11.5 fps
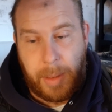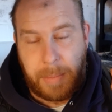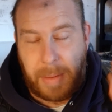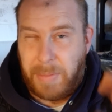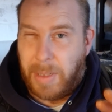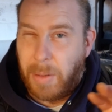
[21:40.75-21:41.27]

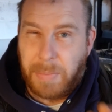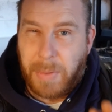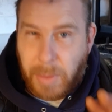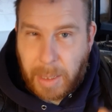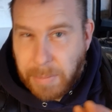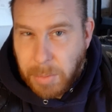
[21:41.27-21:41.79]
But if you don't feel
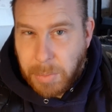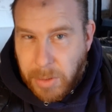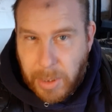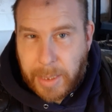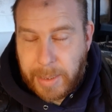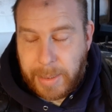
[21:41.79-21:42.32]
comfortable
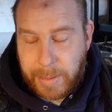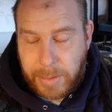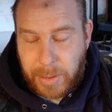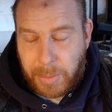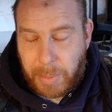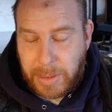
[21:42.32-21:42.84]
chucking
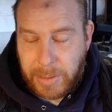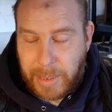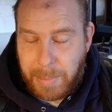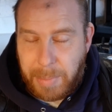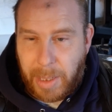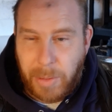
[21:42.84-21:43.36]
a question
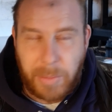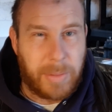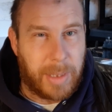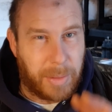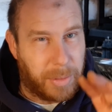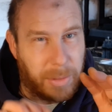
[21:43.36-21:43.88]
down below,
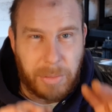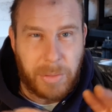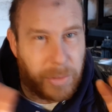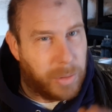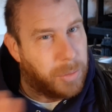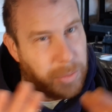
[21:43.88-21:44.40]
you know, you're
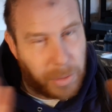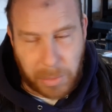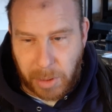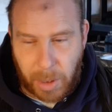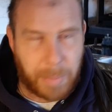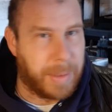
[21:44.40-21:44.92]
new to
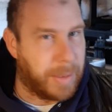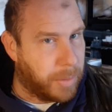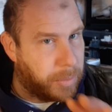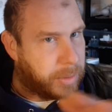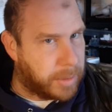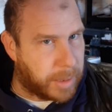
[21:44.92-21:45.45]
the hobby,
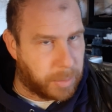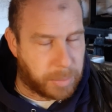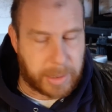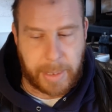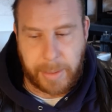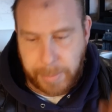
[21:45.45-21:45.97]
new to the whole
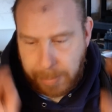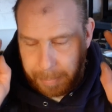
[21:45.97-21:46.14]
scene,